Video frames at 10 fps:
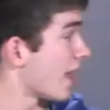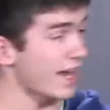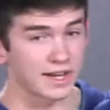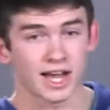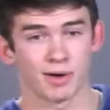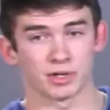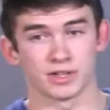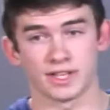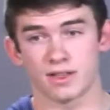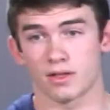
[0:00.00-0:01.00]

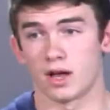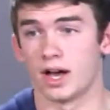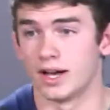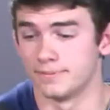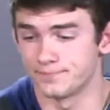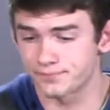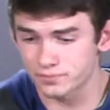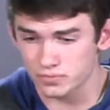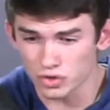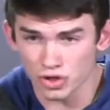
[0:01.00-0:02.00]
Economically,
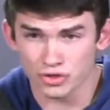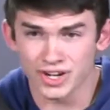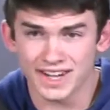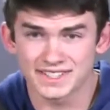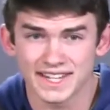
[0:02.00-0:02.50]
the United